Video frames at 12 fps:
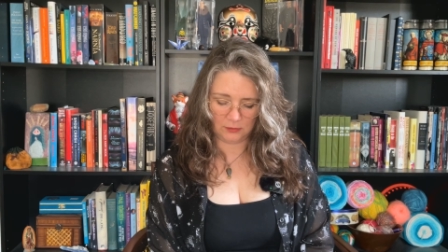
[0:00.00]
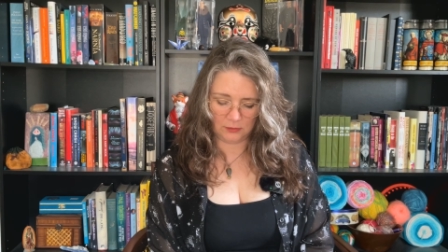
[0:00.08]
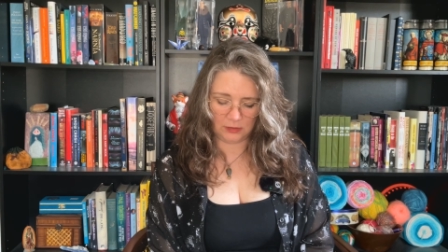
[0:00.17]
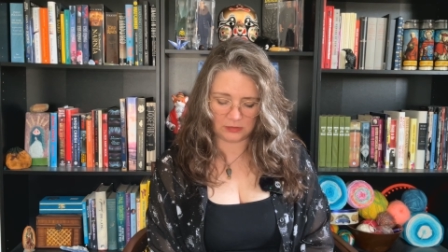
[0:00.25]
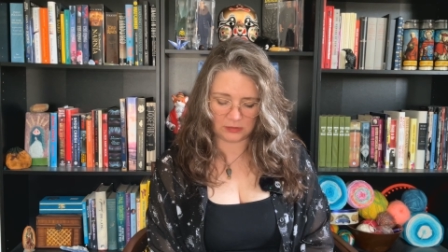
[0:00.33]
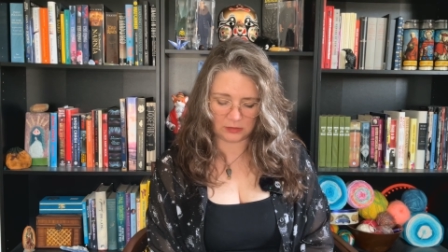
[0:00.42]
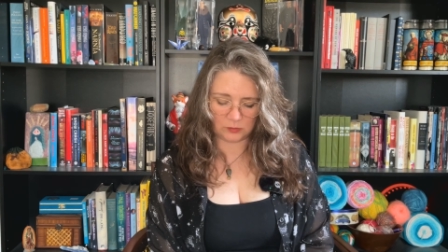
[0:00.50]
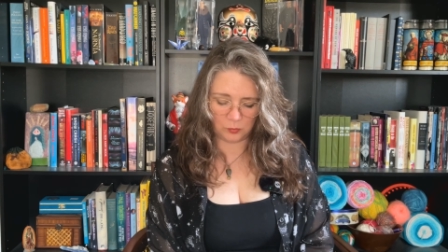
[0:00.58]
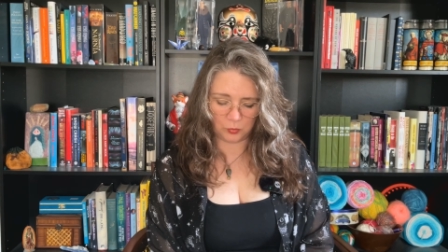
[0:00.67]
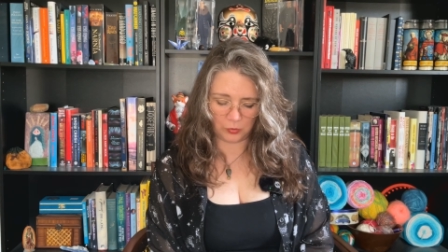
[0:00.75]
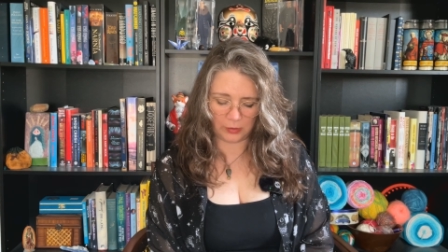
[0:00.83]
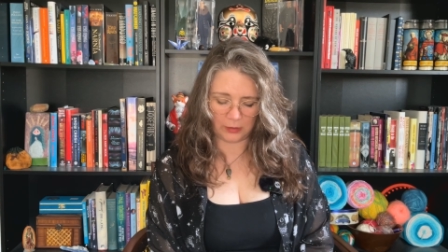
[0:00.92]
They didn't
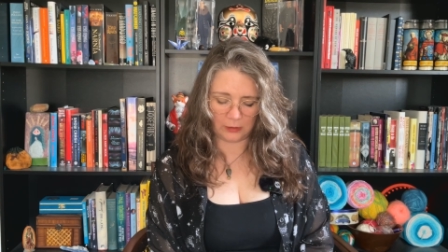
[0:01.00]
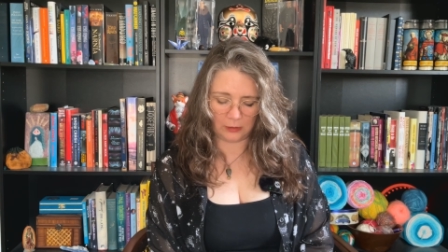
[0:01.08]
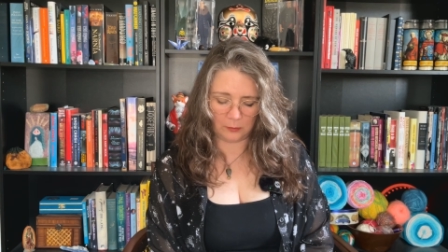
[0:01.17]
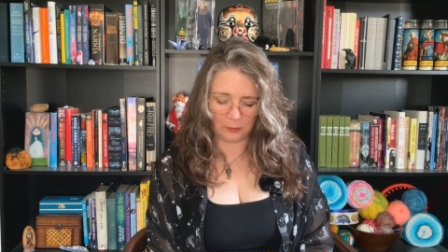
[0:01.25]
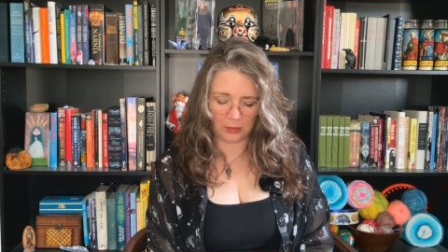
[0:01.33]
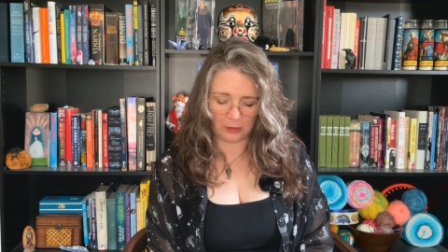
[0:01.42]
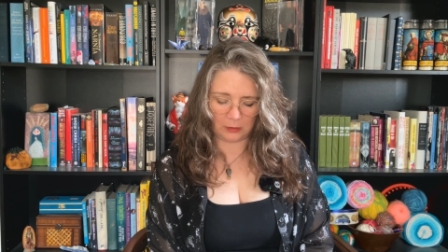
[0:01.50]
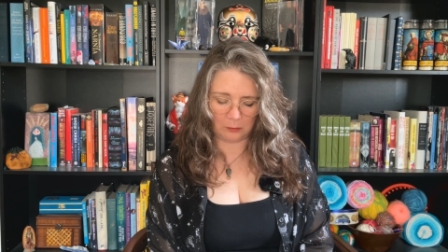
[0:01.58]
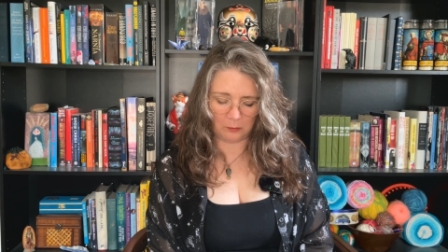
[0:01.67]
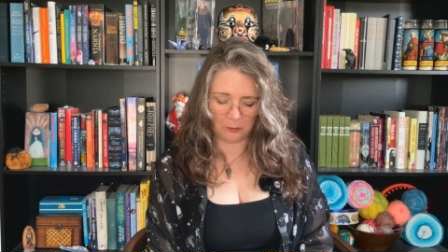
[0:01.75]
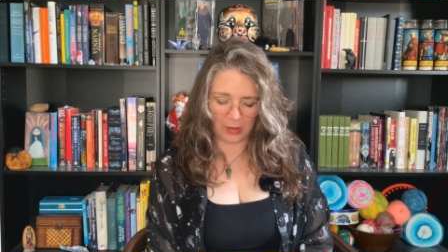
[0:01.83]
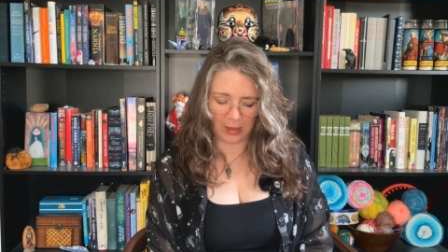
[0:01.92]
bring Amanda
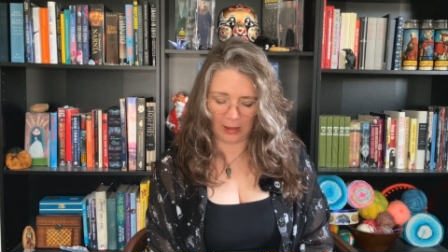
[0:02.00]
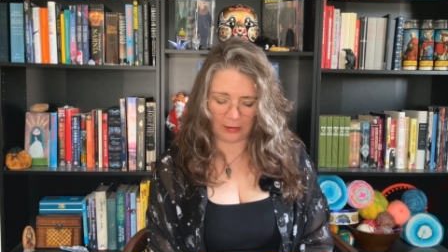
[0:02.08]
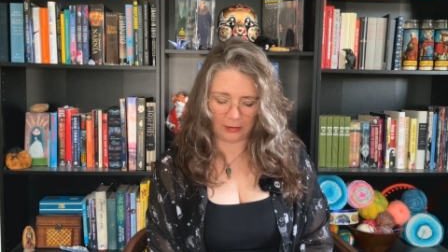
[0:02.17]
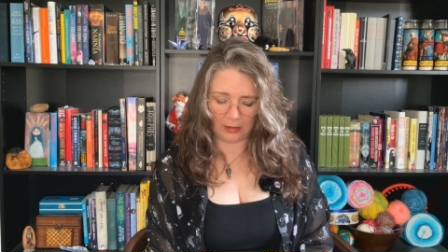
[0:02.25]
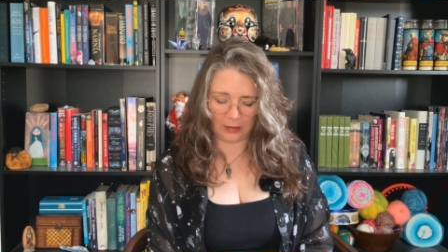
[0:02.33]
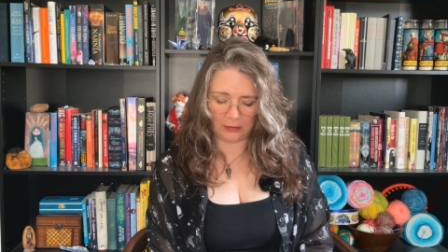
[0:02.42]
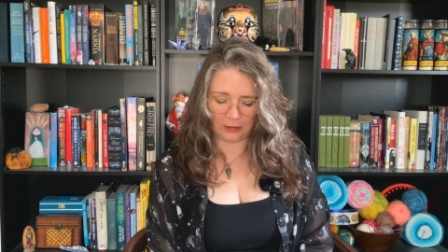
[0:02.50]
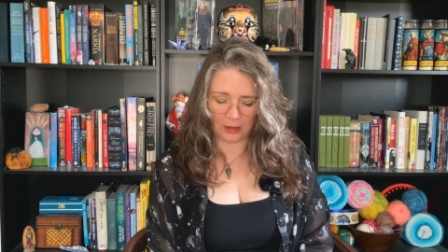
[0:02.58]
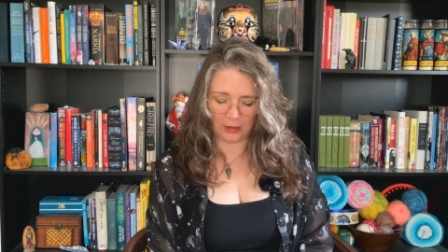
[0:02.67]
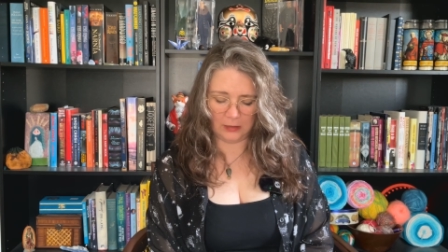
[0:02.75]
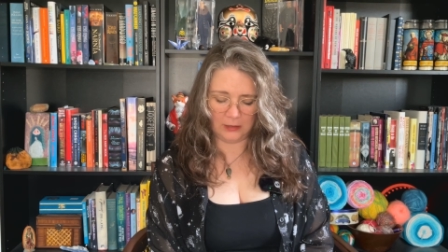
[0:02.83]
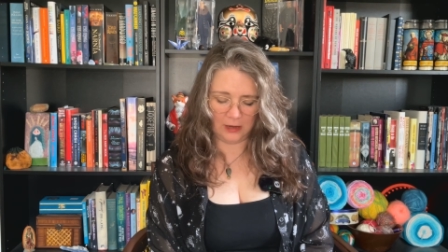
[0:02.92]
back, and
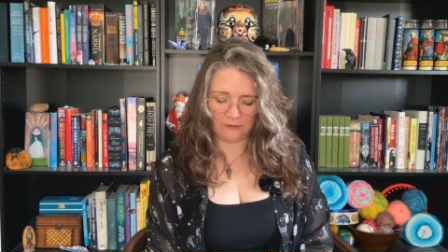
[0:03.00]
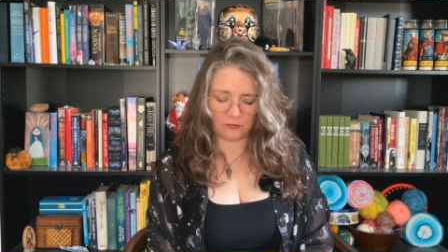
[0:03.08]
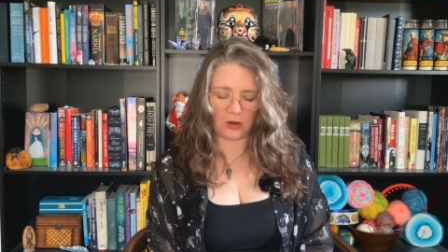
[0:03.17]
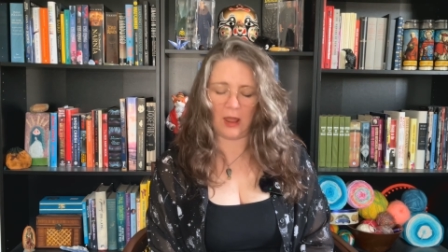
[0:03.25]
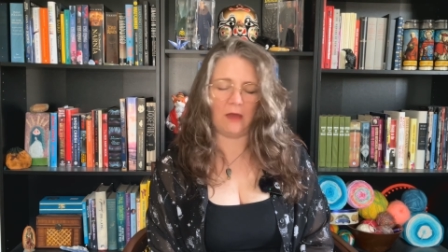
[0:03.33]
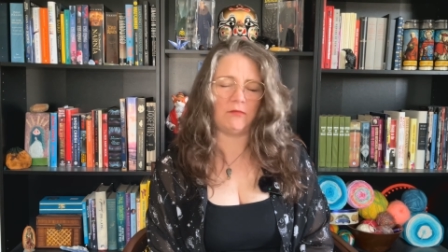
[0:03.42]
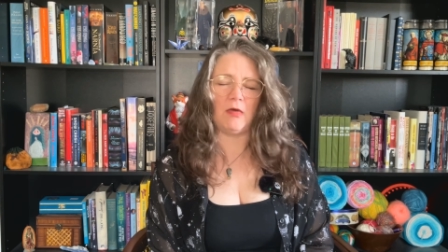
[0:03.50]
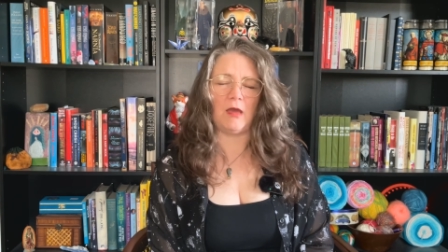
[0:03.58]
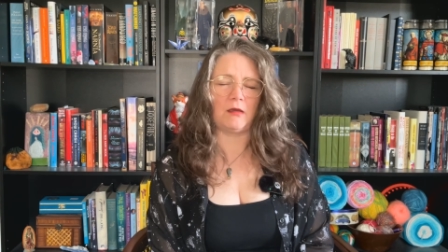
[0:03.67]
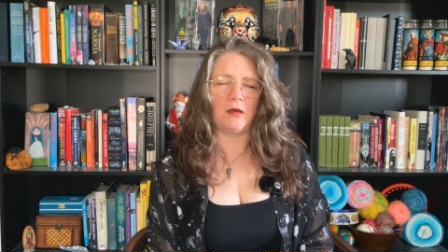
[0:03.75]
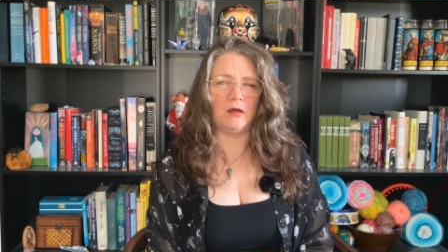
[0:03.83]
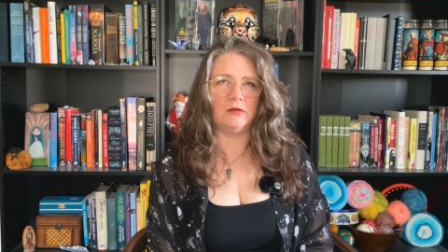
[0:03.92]
I never had
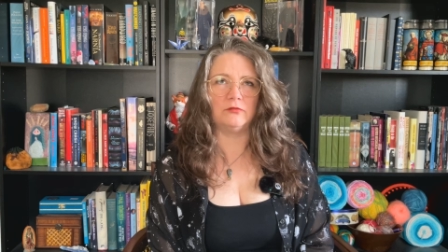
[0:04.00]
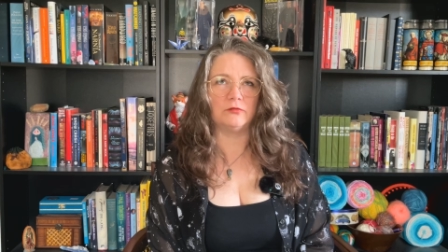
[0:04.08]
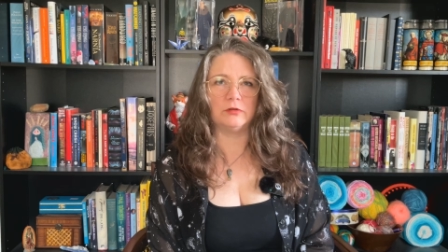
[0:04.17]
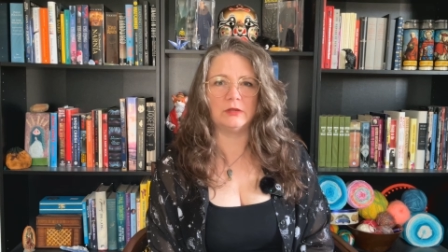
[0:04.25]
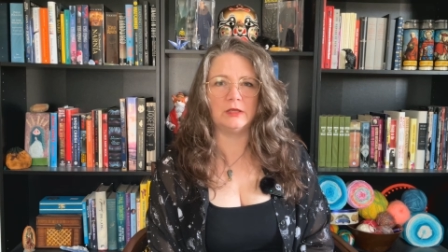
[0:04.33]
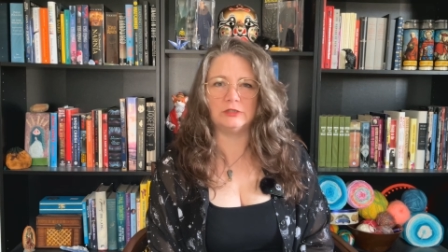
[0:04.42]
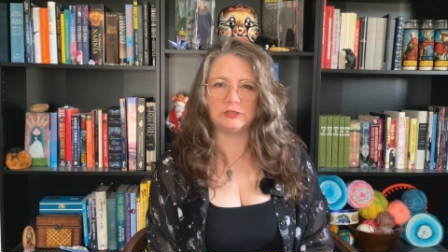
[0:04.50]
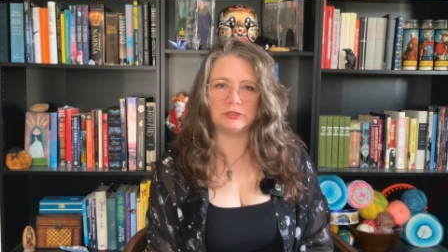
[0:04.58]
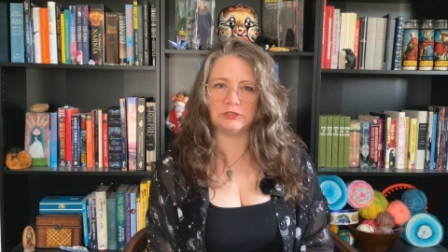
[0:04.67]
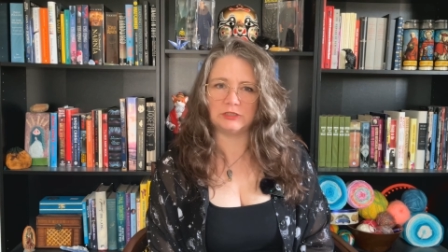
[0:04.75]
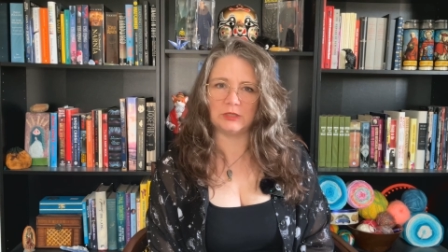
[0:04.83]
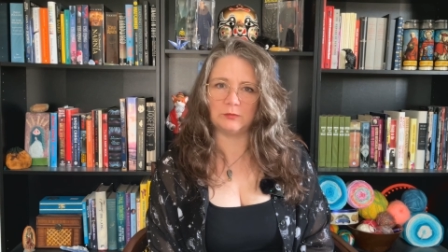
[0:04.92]
that kind of
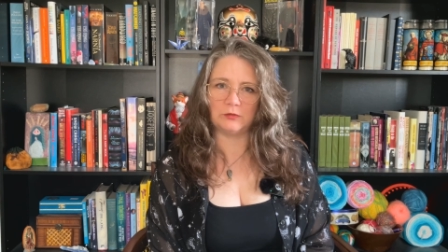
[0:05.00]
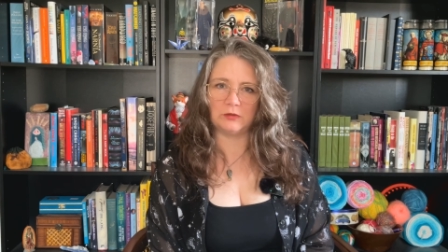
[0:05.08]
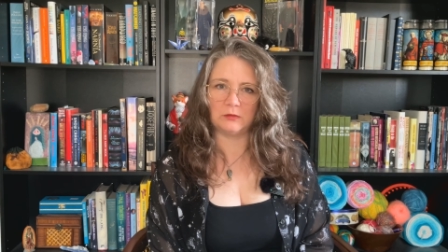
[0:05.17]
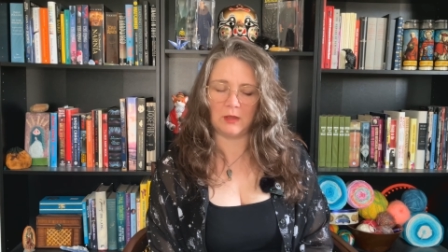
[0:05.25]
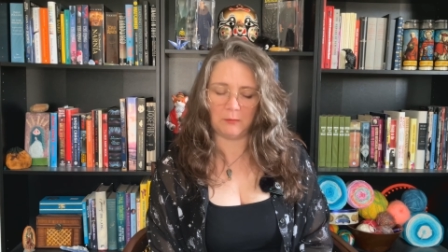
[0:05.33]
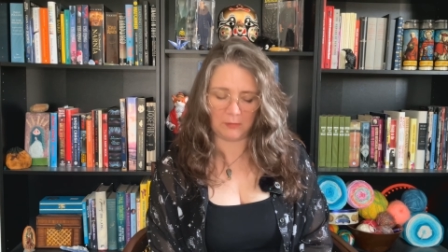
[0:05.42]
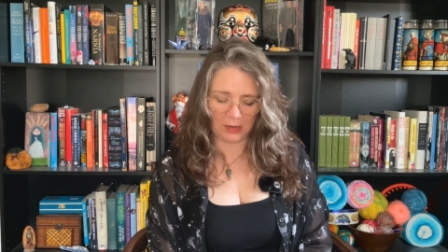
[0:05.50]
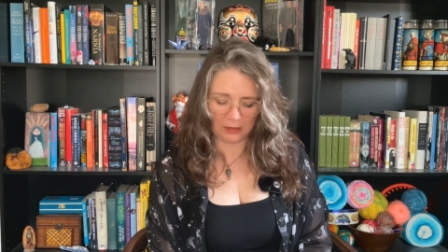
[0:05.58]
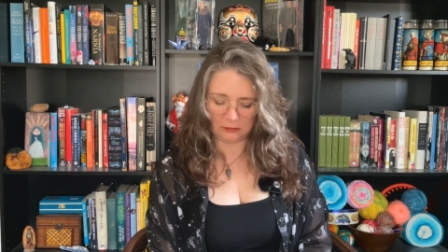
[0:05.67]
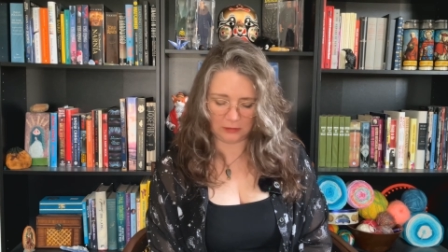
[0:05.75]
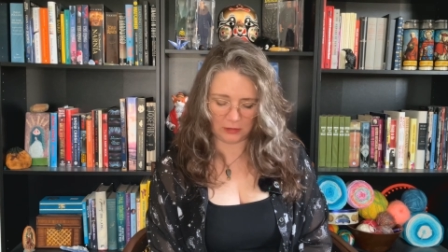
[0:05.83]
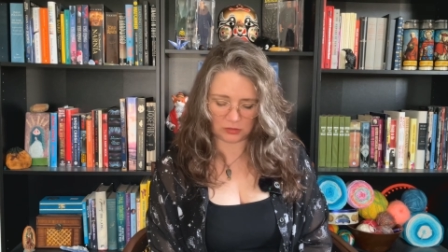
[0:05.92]
relationship with
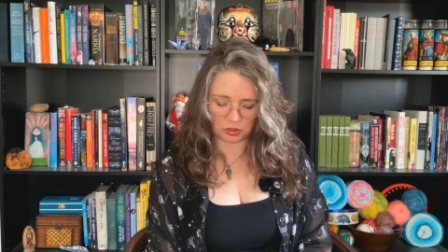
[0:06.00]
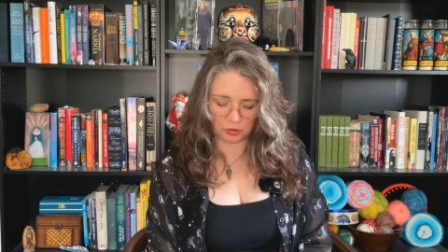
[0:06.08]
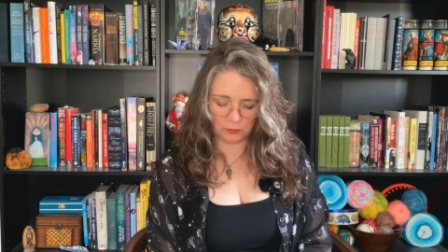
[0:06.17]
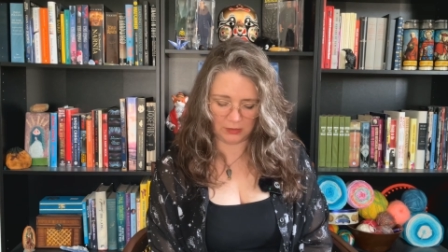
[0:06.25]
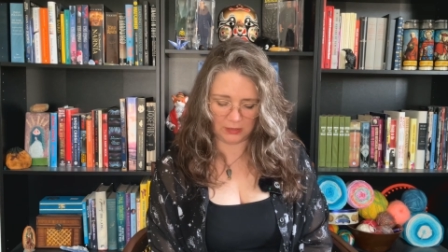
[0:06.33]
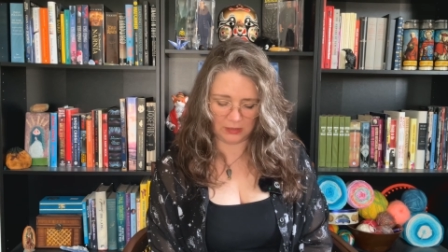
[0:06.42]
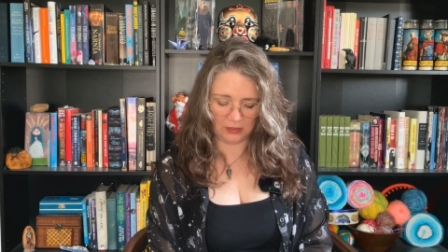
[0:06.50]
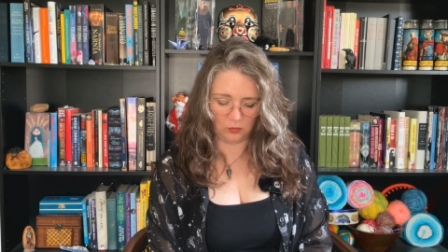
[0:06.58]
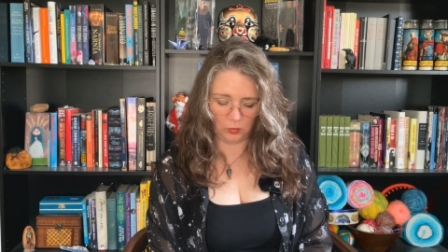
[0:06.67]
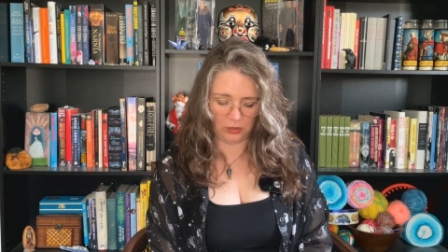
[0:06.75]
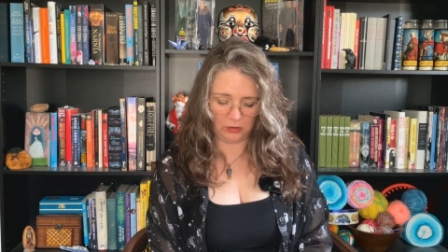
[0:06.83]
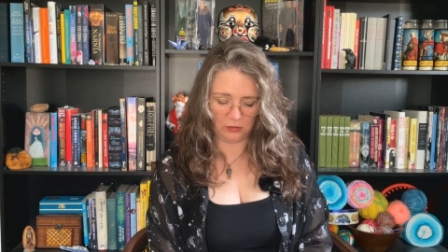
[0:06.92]
Amanda to begin
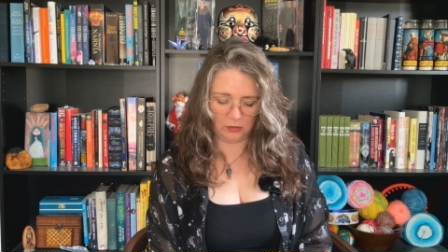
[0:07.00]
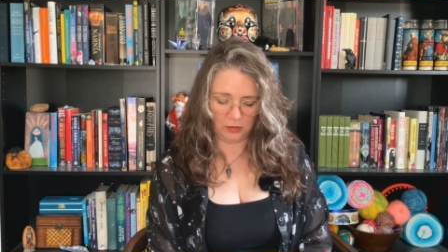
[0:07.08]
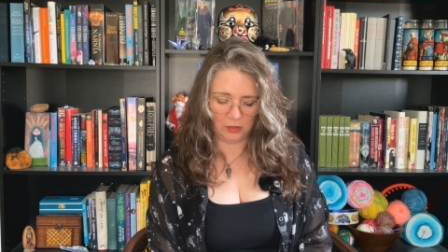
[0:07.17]
with,